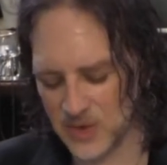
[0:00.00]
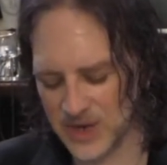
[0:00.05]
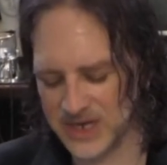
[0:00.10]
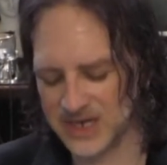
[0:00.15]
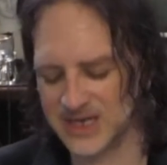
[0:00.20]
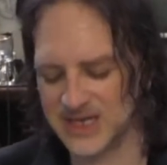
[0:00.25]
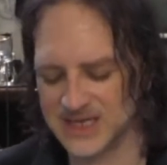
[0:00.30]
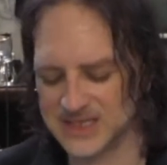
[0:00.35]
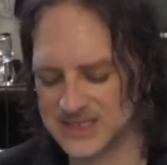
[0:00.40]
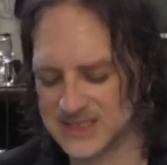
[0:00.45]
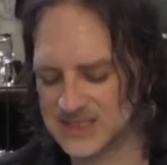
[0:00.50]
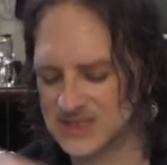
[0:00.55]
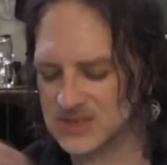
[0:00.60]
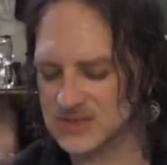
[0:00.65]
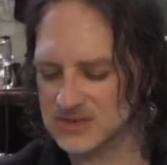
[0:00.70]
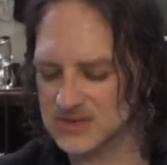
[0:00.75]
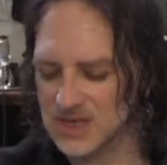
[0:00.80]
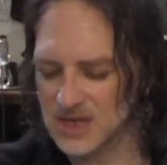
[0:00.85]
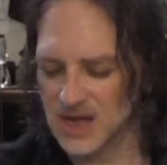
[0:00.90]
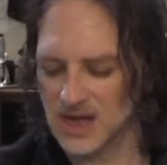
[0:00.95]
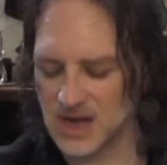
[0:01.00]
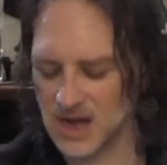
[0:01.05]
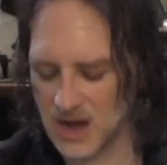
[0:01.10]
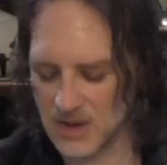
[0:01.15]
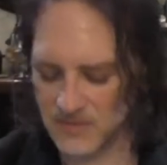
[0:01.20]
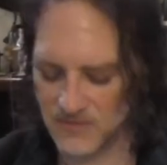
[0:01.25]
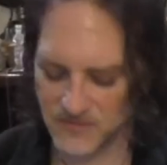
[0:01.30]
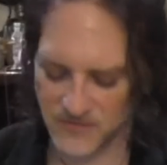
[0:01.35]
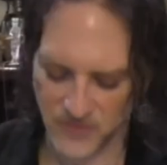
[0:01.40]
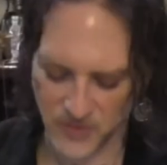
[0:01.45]
What needs to
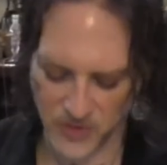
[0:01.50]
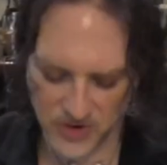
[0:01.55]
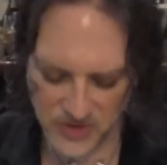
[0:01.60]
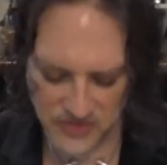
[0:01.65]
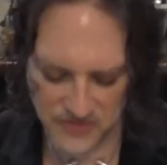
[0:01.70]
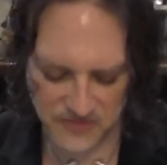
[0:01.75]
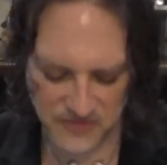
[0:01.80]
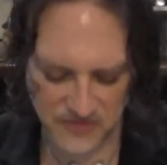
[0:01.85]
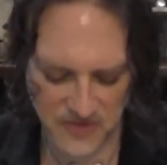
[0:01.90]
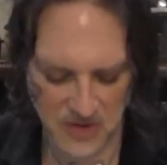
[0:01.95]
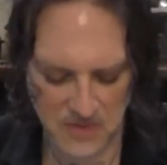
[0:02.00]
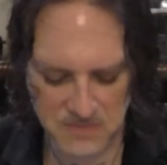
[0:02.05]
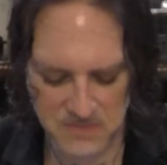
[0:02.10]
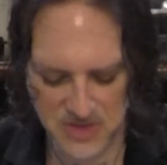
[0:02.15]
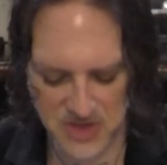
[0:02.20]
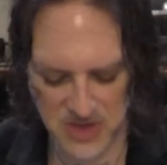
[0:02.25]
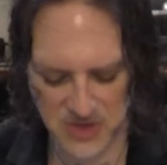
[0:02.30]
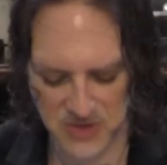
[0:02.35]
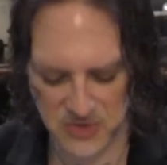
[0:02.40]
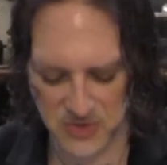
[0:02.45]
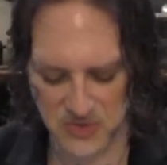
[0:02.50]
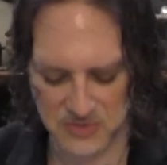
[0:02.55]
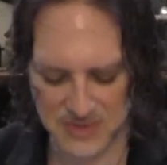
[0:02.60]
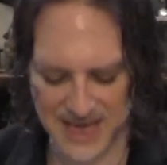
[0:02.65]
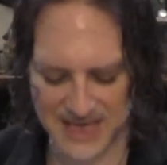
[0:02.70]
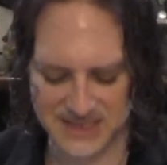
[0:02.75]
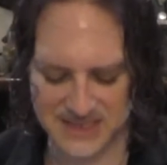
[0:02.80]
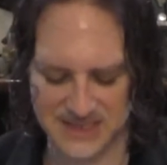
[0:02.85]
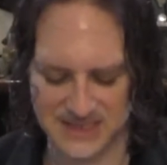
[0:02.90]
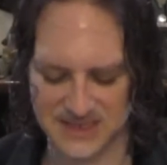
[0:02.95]
come forth from you,
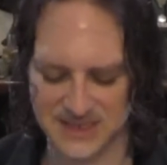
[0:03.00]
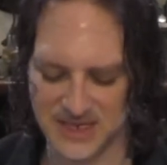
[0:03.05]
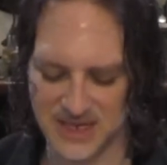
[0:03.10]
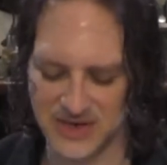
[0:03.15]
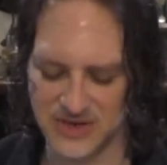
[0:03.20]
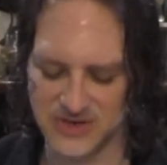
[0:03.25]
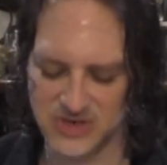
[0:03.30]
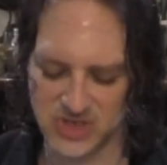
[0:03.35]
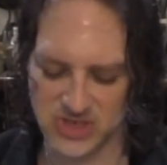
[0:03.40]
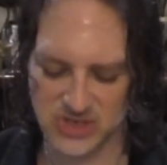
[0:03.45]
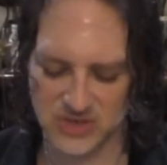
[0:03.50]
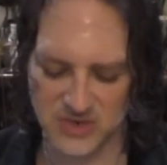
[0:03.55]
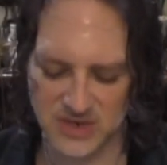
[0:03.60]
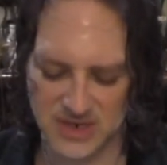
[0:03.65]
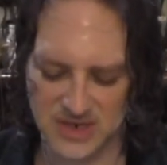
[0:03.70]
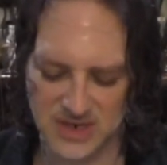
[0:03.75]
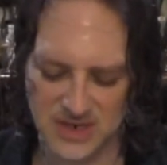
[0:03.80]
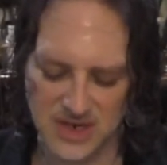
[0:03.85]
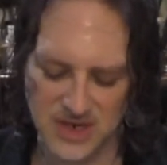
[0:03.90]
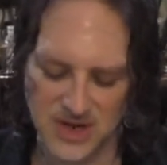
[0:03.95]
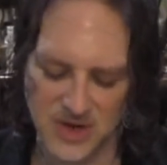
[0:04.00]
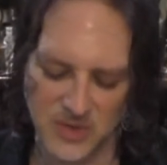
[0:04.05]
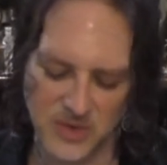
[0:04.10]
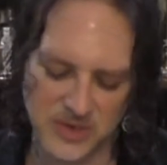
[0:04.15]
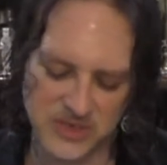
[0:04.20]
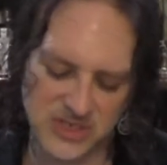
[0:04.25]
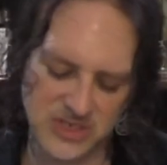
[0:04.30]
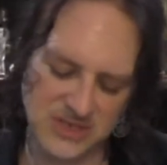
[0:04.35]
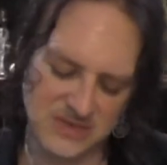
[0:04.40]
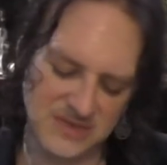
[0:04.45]
masculine energy, or
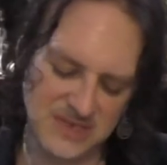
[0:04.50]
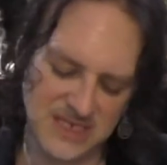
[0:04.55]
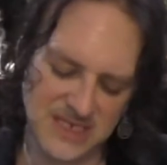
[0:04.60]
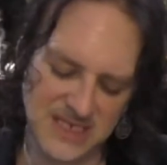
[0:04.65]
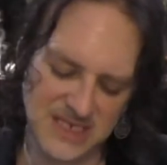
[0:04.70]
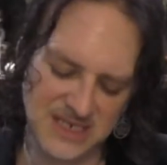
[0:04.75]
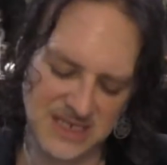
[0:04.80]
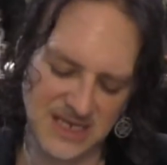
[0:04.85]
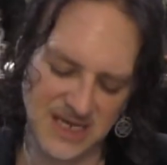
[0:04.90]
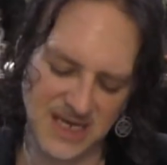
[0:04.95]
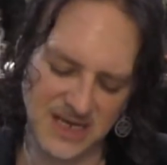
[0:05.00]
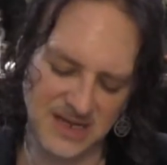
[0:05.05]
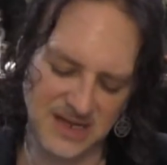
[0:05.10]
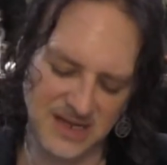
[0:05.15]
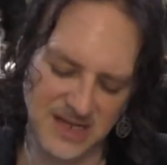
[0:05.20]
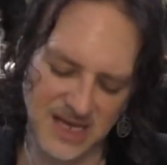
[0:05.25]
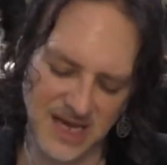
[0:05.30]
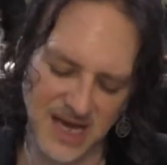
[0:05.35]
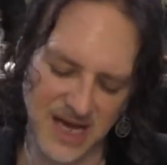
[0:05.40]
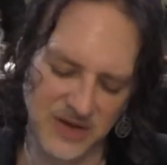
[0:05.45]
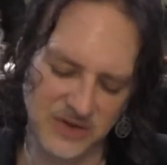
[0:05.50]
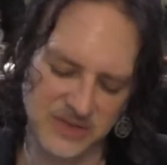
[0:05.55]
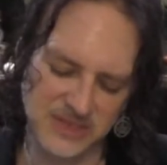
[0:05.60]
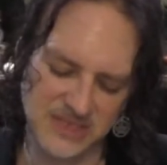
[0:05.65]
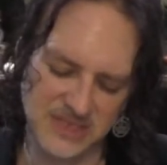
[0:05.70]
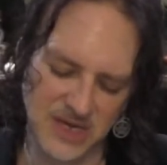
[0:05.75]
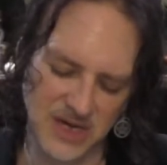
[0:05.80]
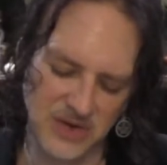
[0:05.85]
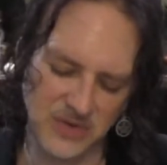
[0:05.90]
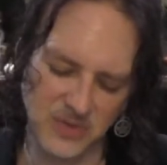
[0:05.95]
what do you need in the
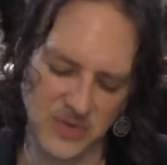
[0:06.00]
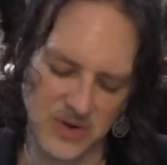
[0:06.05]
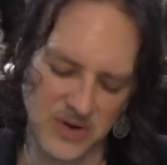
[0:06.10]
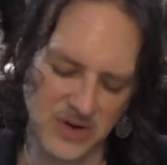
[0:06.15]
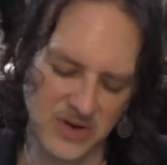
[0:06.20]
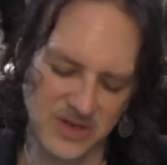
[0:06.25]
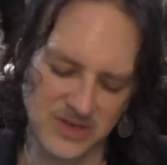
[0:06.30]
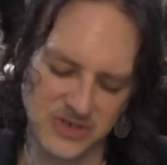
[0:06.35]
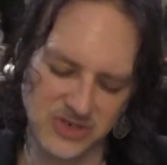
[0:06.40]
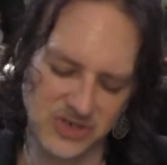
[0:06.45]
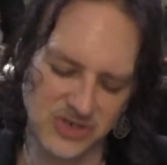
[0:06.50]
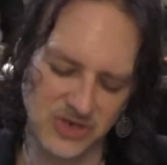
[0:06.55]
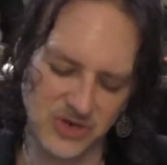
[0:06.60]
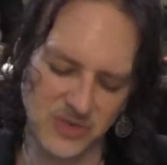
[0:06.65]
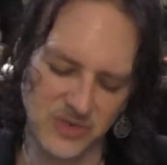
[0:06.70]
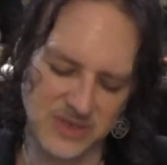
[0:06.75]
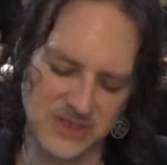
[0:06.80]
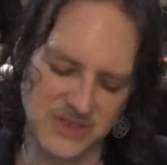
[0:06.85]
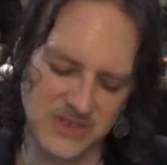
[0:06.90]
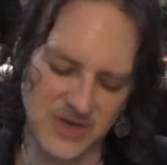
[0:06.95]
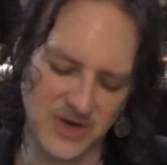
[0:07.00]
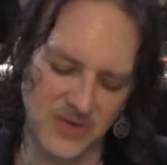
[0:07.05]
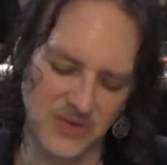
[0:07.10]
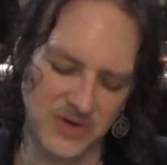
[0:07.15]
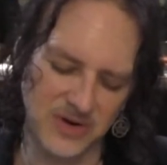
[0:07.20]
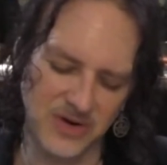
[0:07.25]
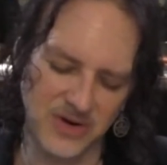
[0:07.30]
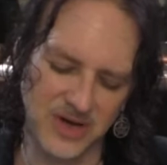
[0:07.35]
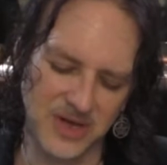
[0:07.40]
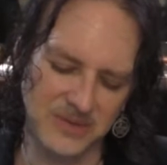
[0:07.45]
outside world? You know, what's
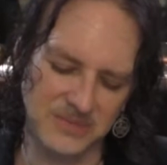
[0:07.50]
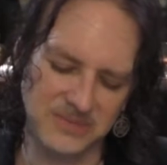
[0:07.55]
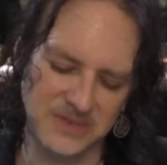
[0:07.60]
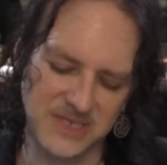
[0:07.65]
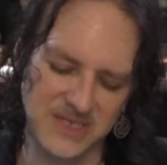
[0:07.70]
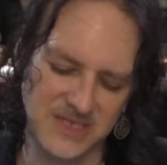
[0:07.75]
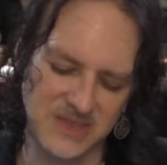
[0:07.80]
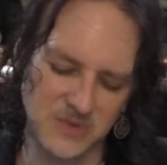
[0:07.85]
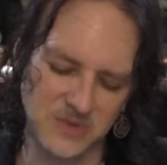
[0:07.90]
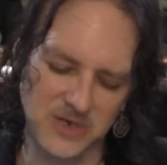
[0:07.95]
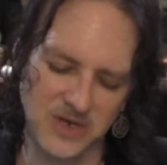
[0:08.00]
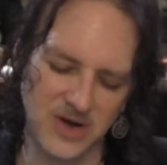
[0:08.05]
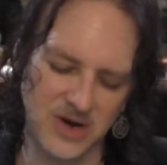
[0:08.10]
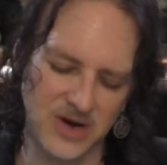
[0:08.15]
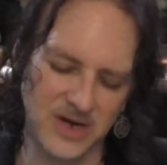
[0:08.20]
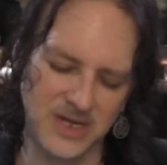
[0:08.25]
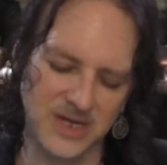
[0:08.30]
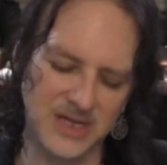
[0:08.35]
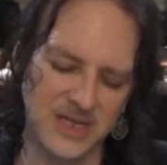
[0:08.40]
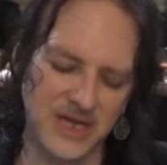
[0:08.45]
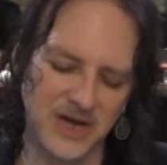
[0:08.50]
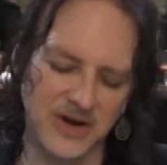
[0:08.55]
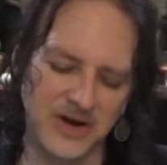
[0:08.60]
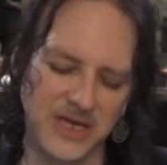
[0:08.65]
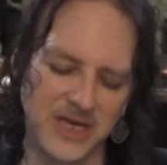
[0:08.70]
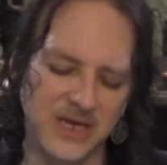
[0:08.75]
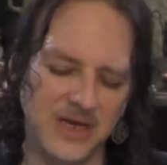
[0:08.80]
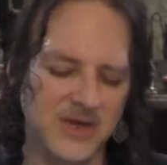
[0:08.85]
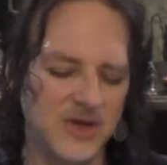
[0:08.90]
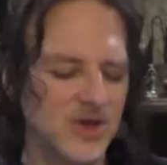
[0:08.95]
going on? Please, one card in
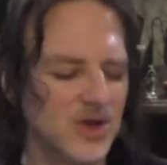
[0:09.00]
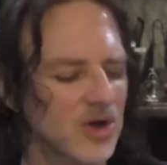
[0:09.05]
clarity.